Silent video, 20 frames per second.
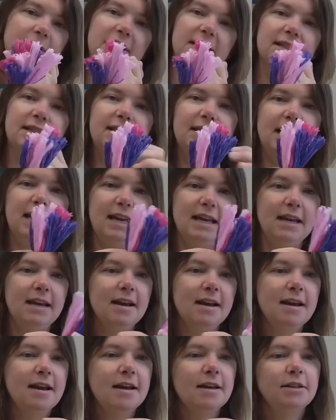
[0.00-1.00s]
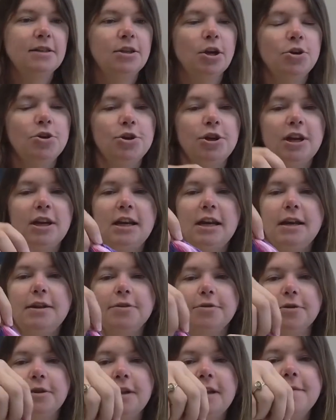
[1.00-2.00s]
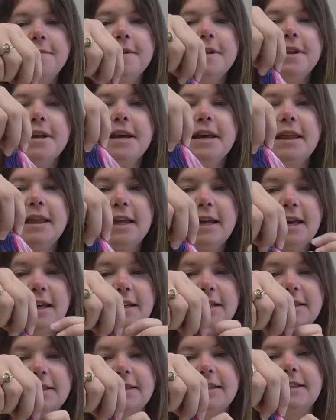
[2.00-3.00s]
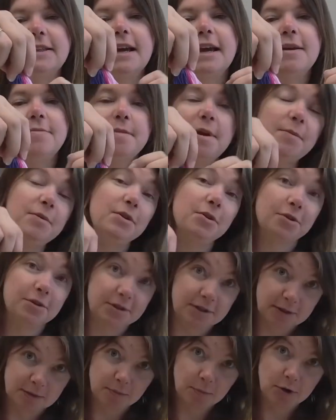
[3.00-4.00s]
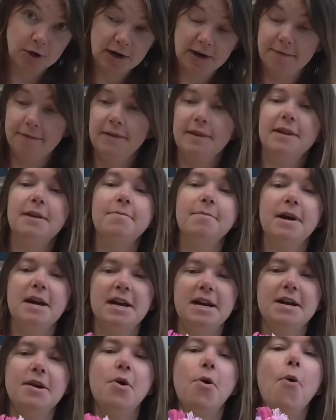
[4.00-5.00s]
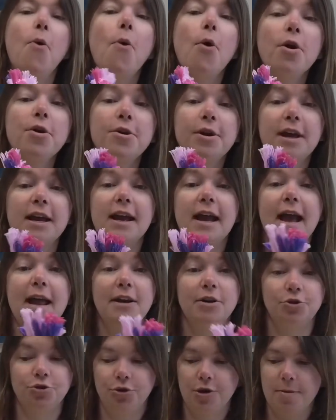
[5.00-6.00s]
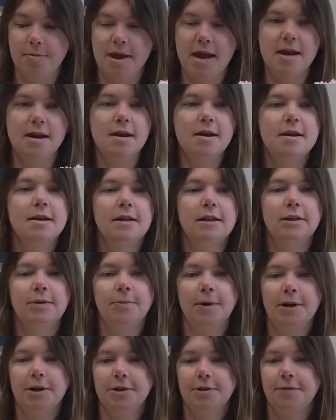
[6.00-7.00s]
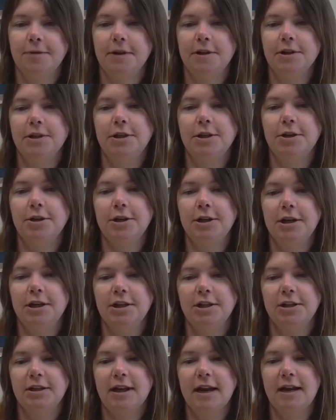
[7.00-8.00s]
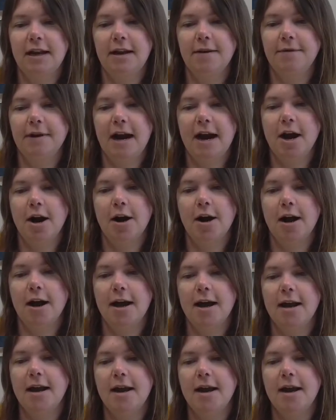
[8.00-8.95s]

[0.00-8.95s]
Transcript: see. So you could either leave it like this, and maybe yours is more even than mine, or you can kind of trim it. This part is fun too. You can just kind of give it a haircut